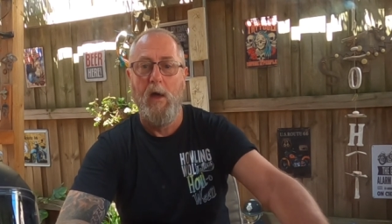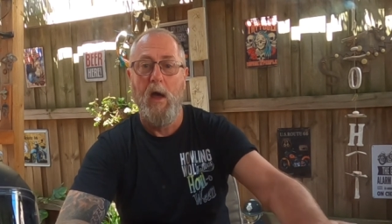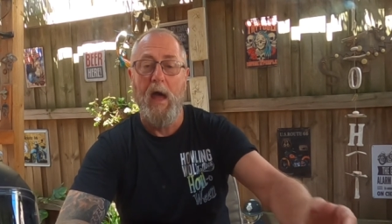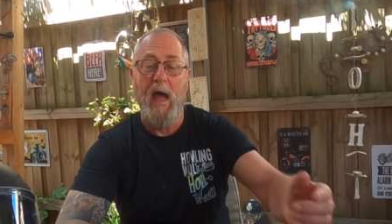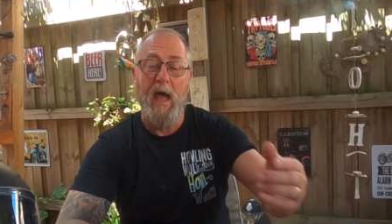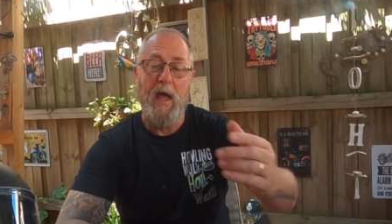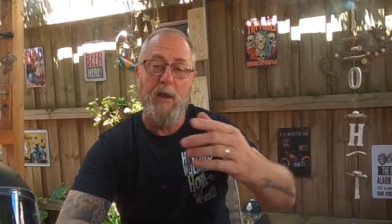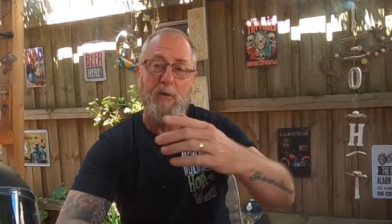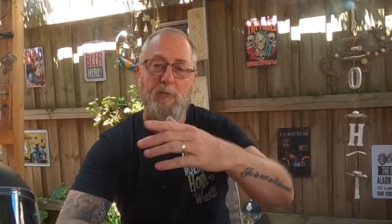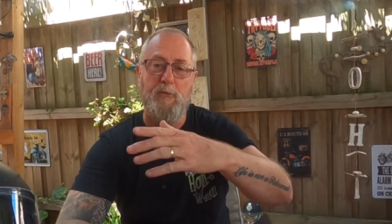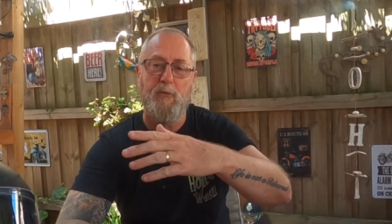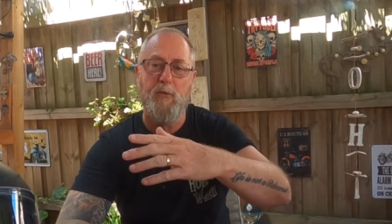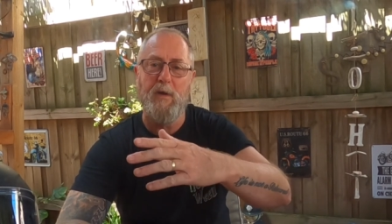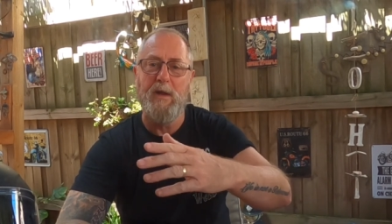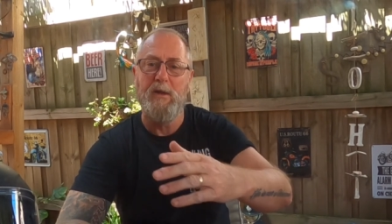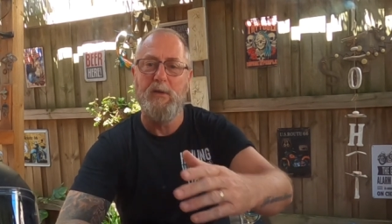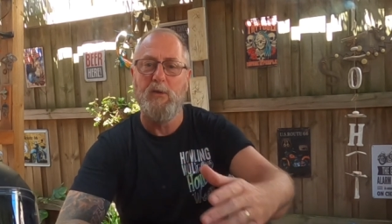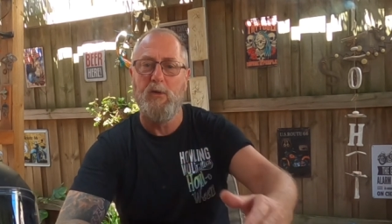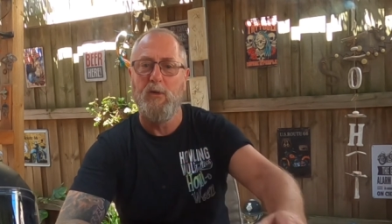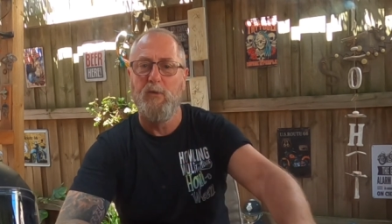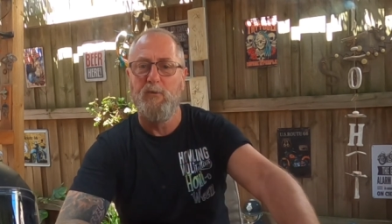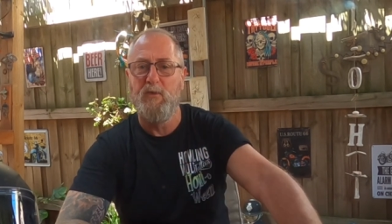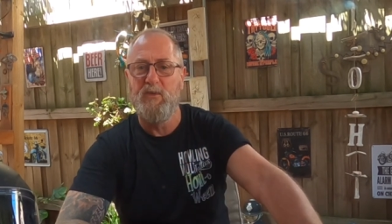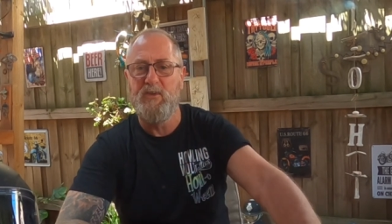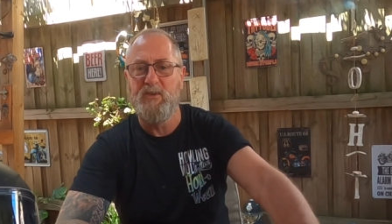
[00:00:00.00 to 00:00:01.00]
I had a friend
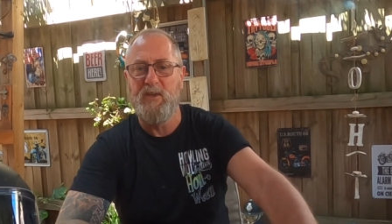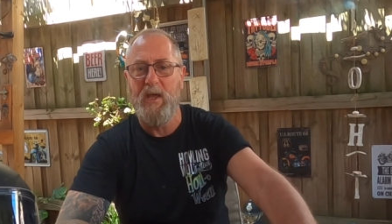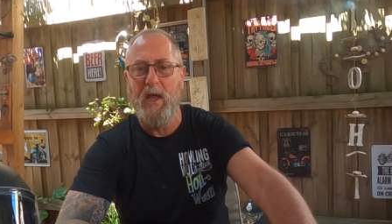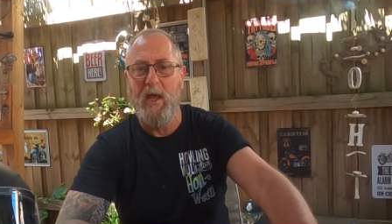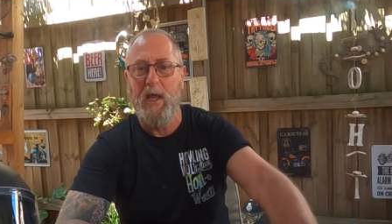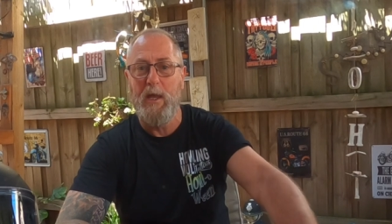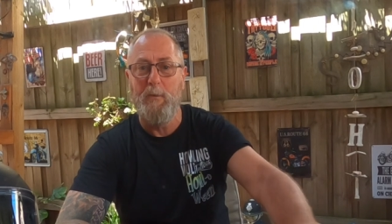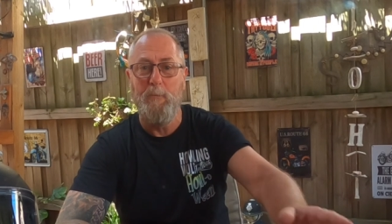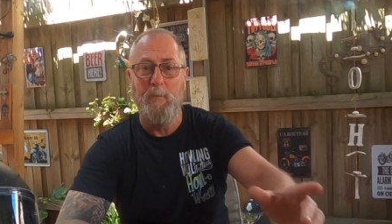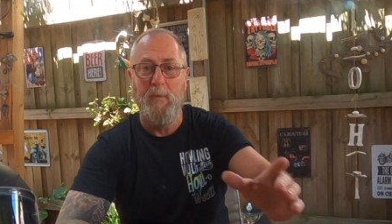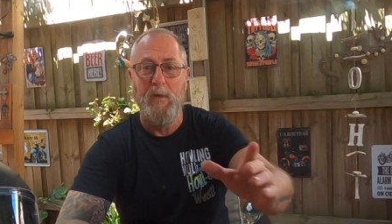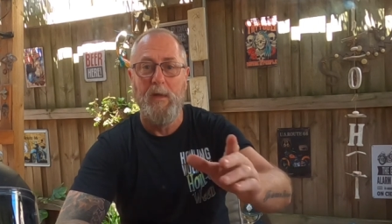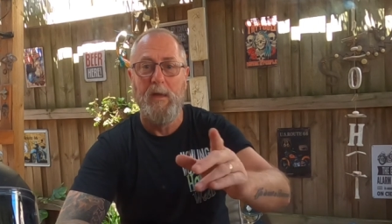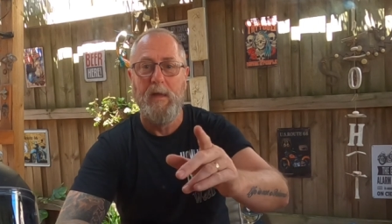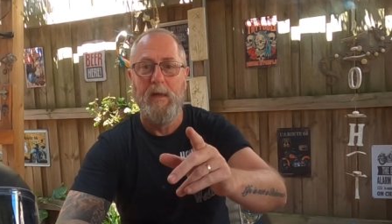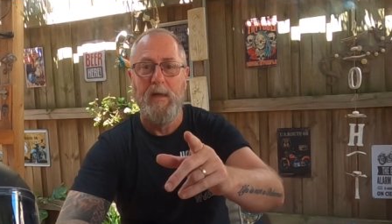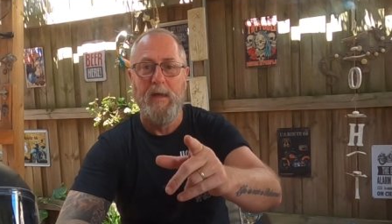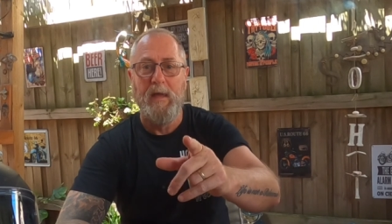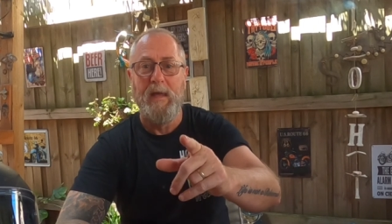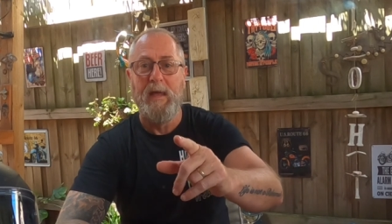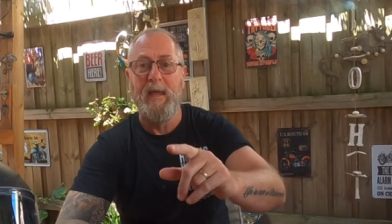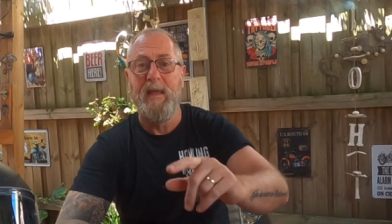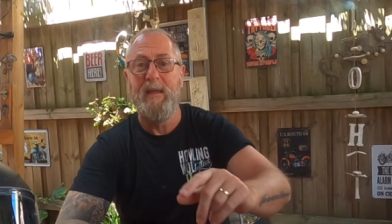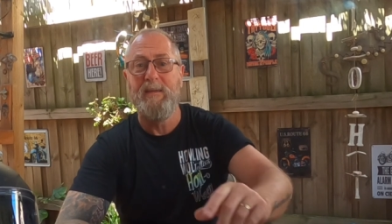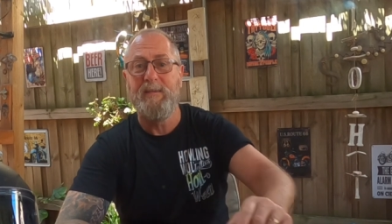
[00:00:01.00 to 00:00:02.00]
do the same.
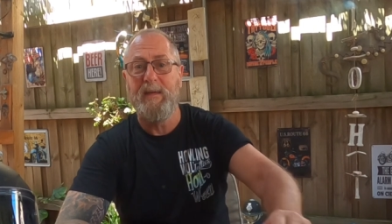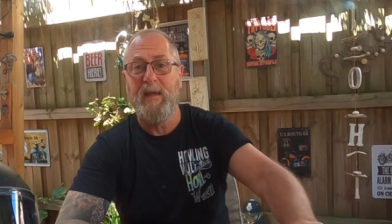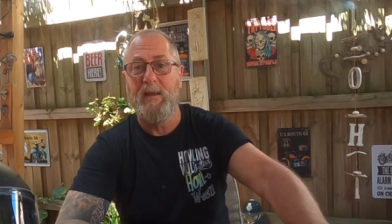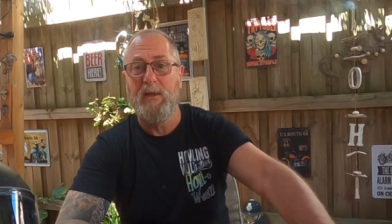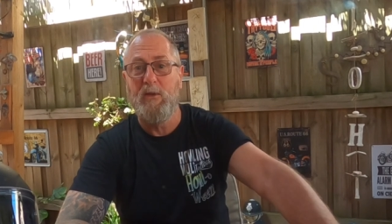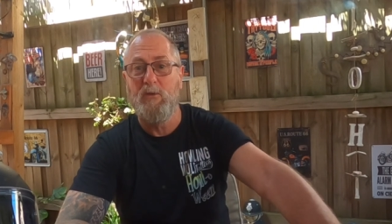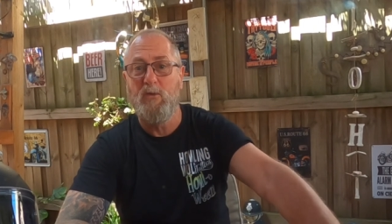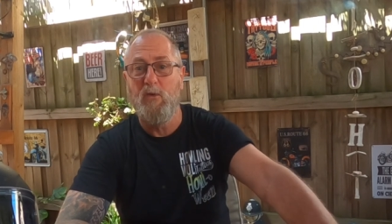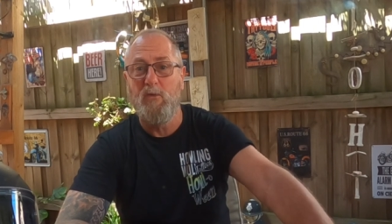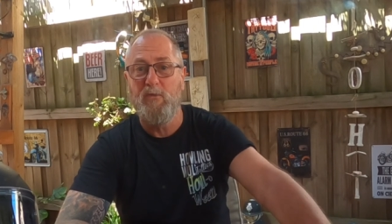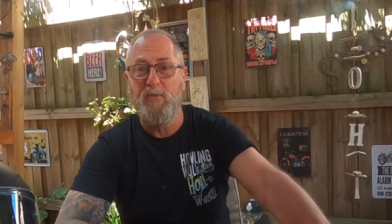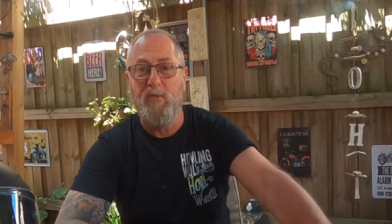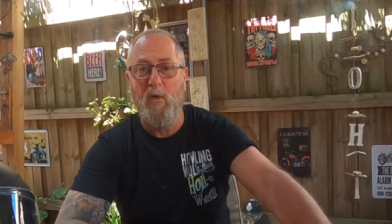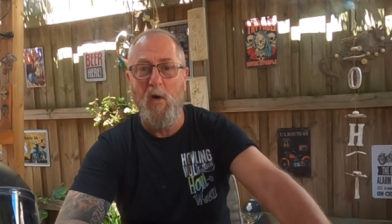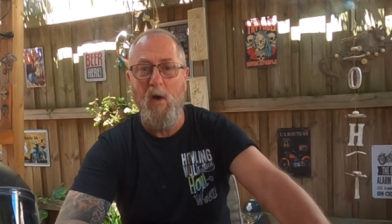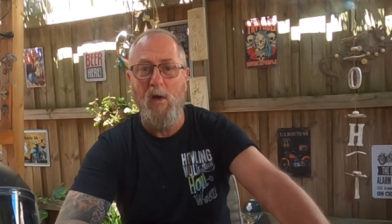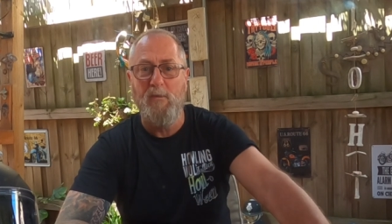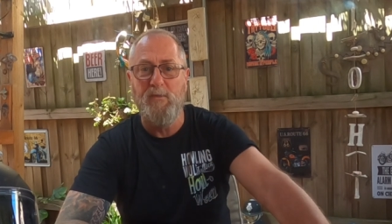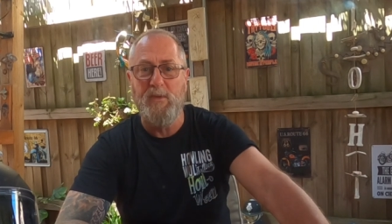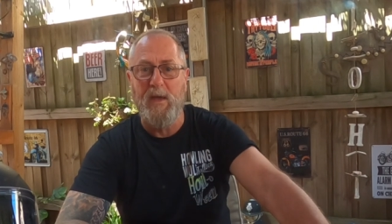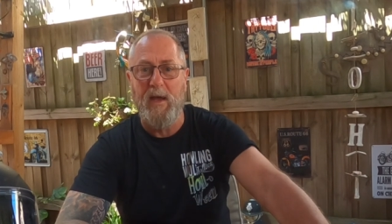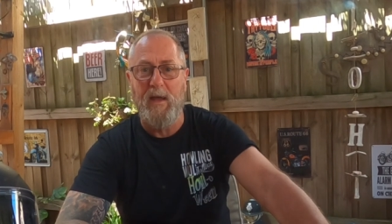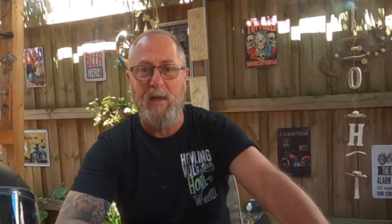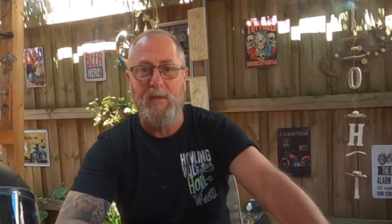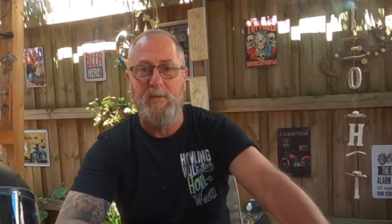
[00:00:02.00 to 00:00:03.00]
His only took
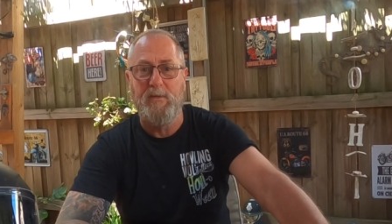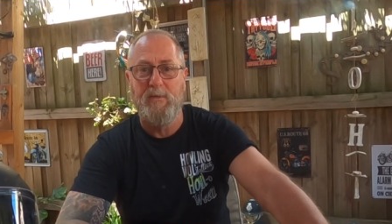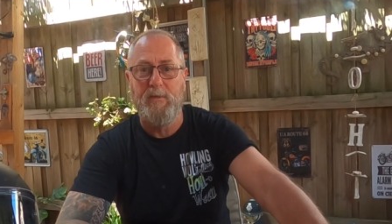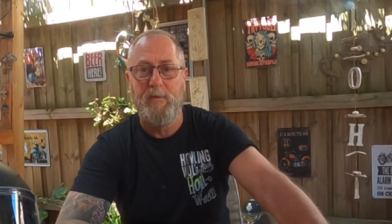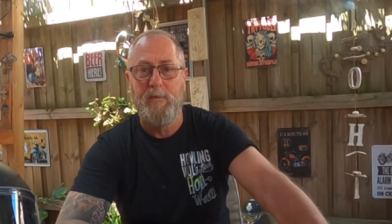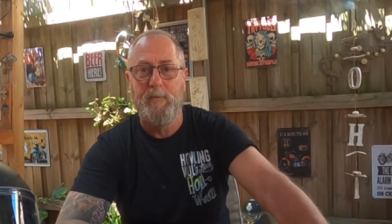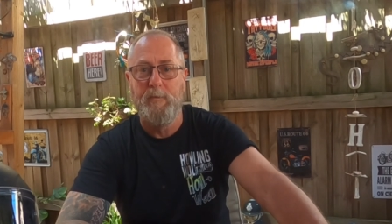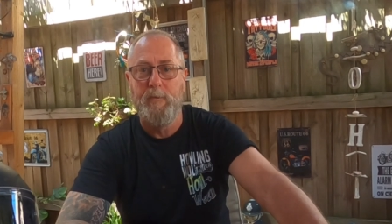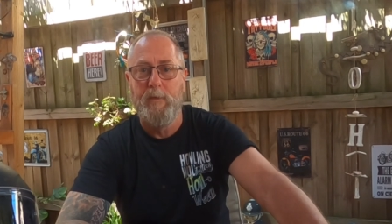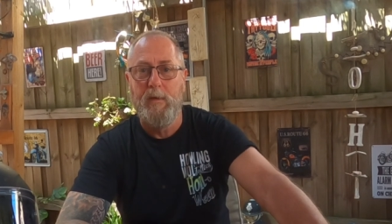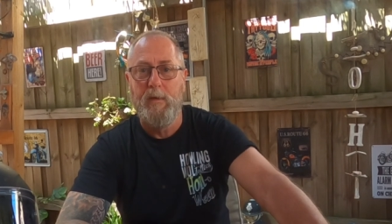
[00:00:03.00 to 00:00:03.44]
five days.